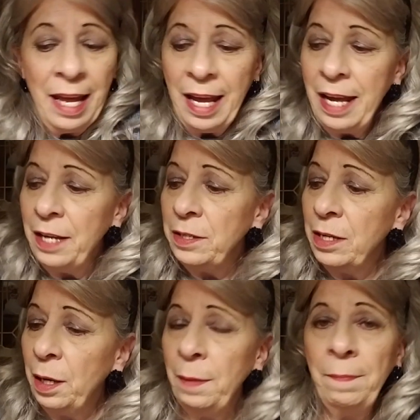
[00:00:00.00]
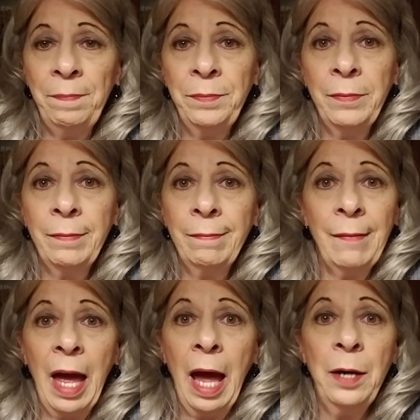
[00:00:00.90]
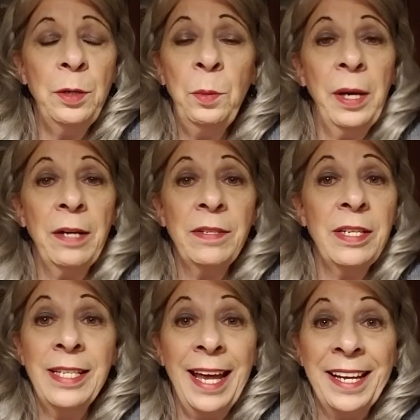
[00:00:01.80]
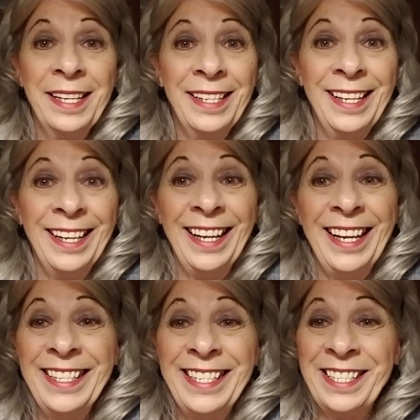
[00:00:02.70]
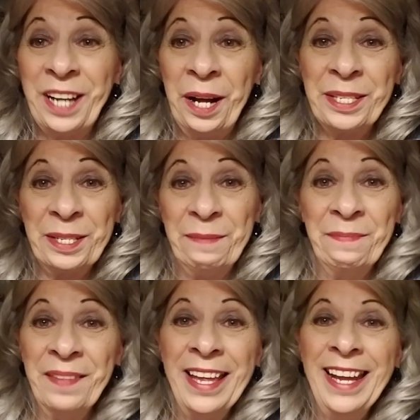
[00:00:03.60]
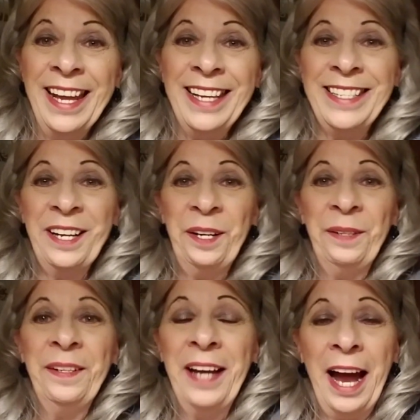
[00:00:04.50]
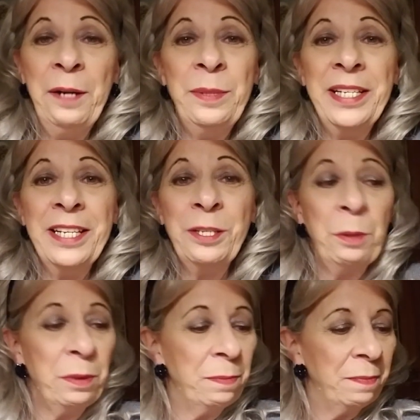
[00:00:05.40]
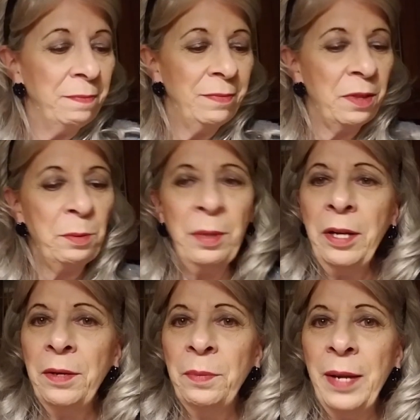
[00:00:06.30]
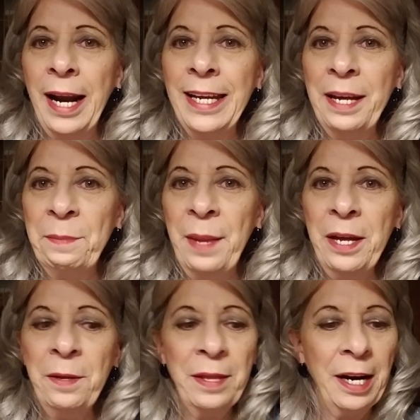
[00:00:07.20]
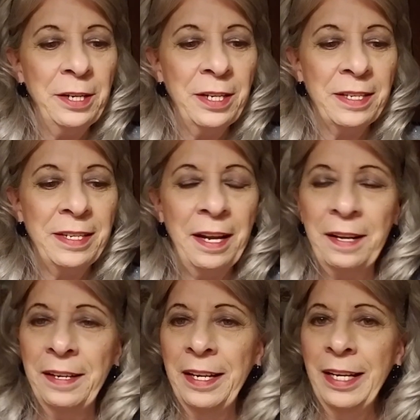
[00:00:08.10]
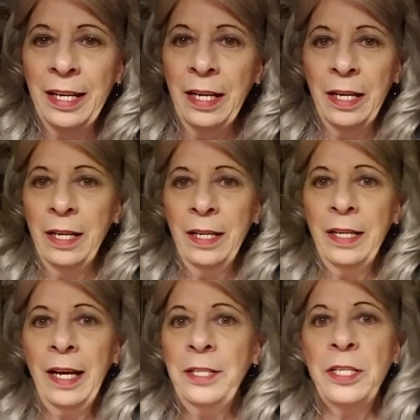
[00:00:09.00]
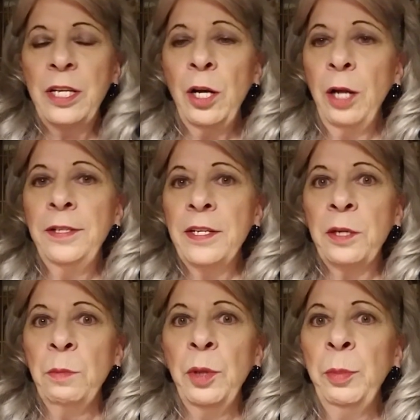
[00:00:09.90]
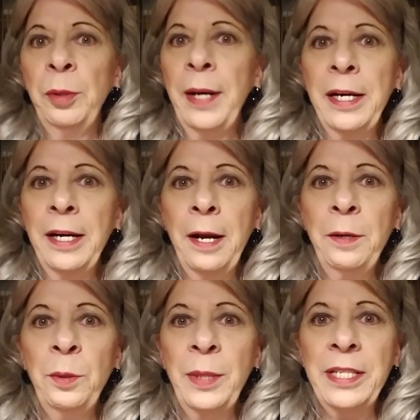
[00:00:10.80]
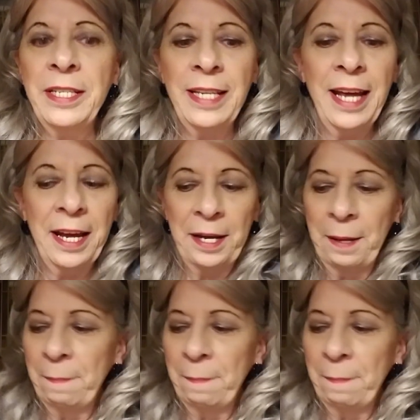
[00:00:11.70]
And I don't know what else to say. It's just awesome. So I always get so thrilled when I get mail that I just get all discombobulated. I don't know what to say.